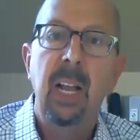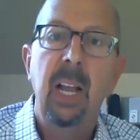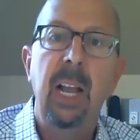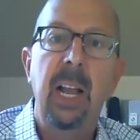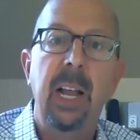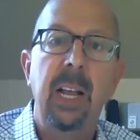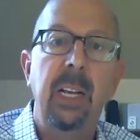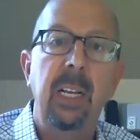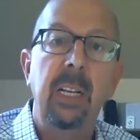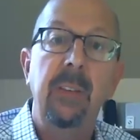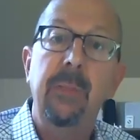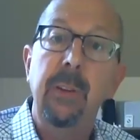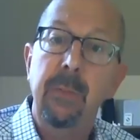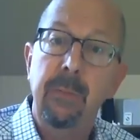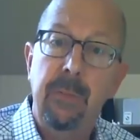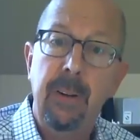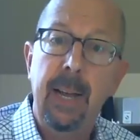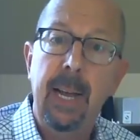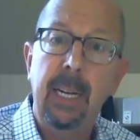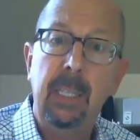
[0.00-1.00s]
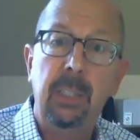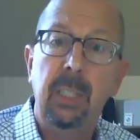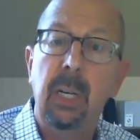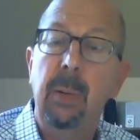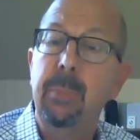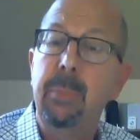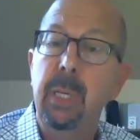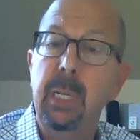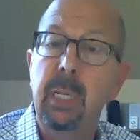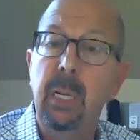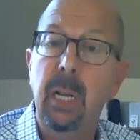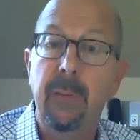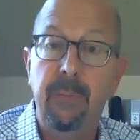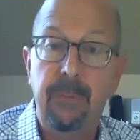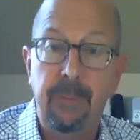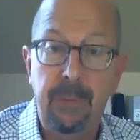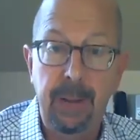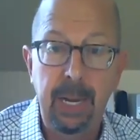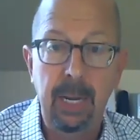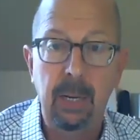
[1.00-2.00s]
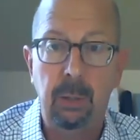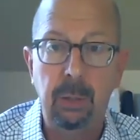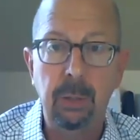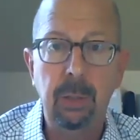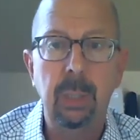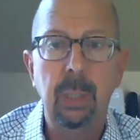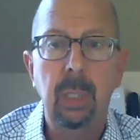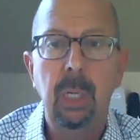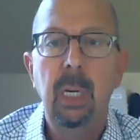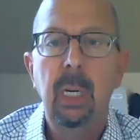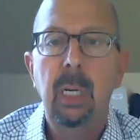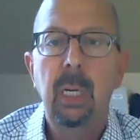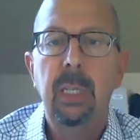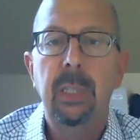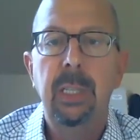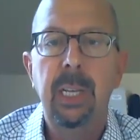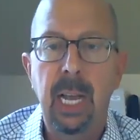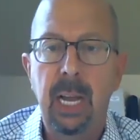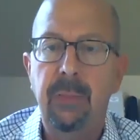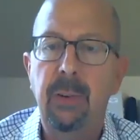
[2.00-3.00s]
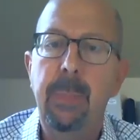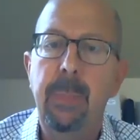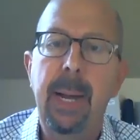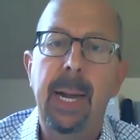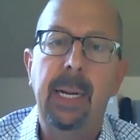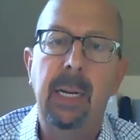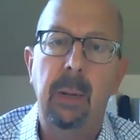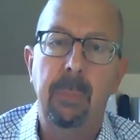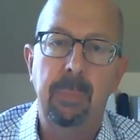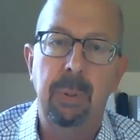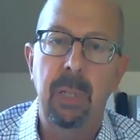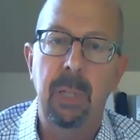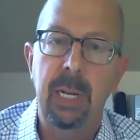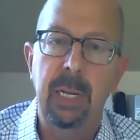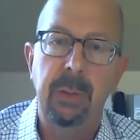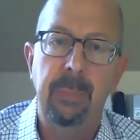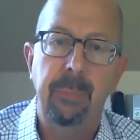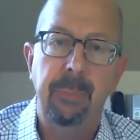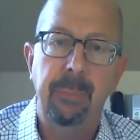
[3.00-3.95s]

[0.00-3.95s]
And if in fact something fails, they have a backup plan.